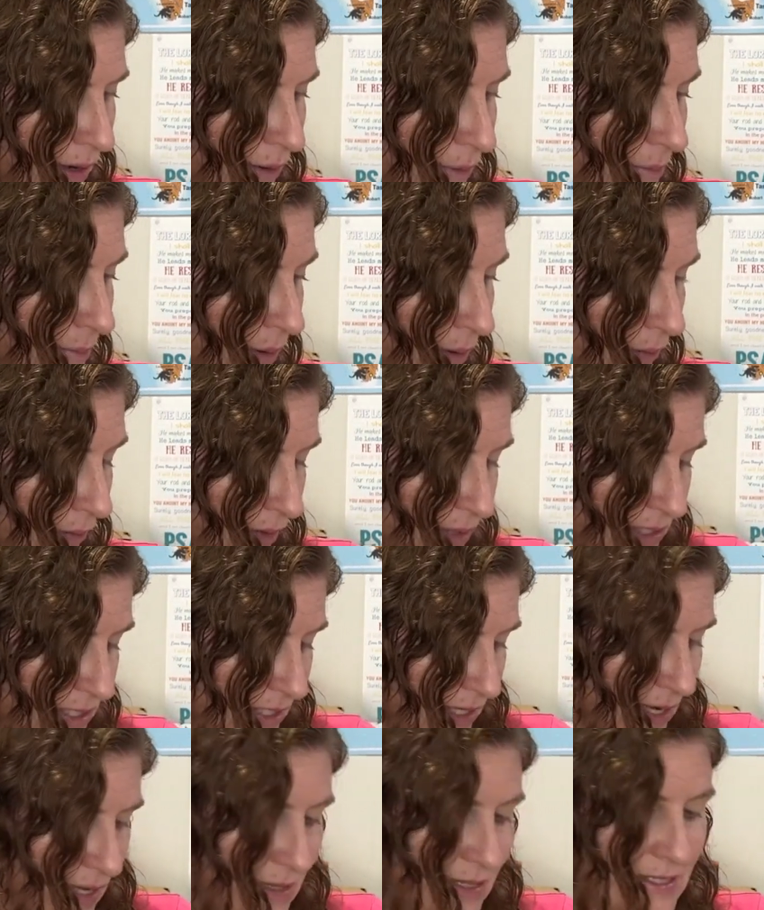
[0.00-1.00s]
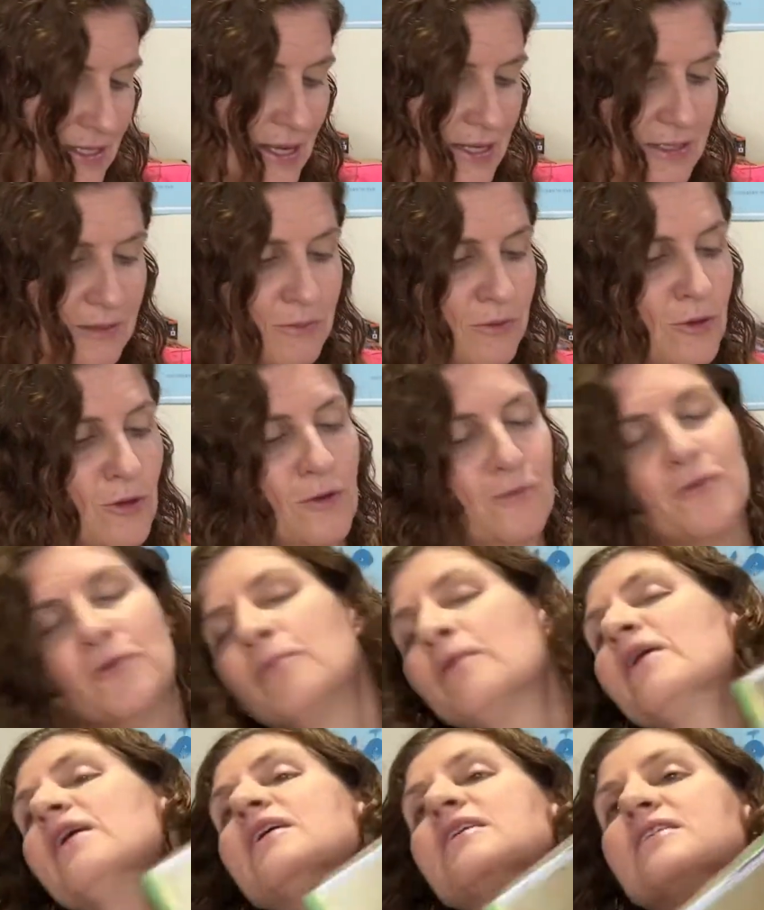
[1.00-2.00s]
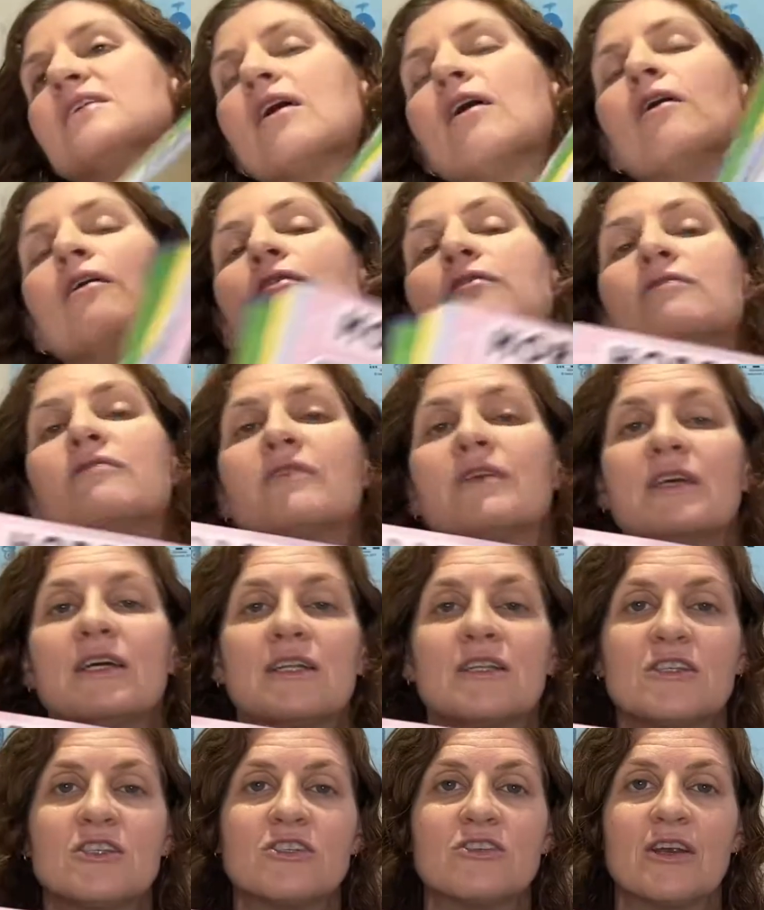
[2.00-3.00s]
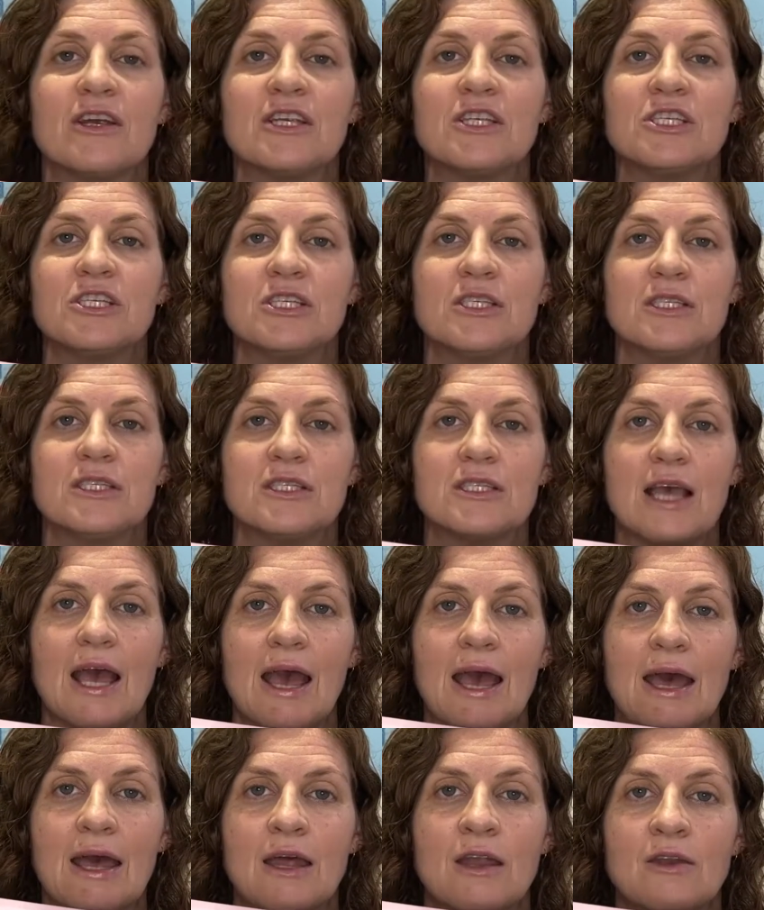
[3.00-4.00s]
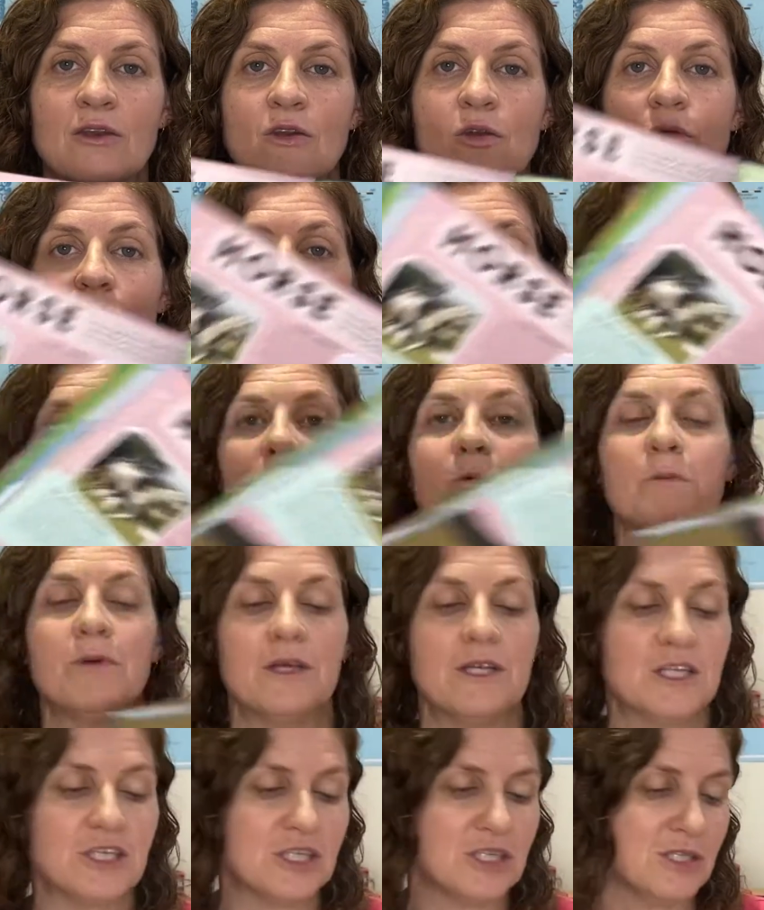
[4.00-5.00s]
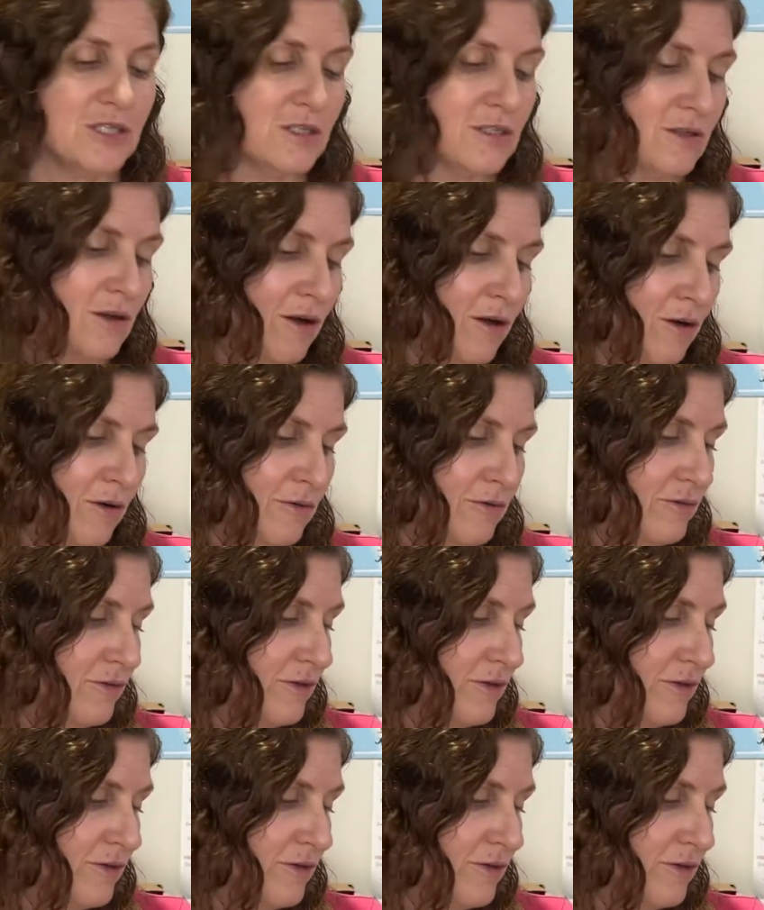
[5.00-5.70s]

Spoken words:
But once again, this has a beautiful mix of illustrations and real pictures of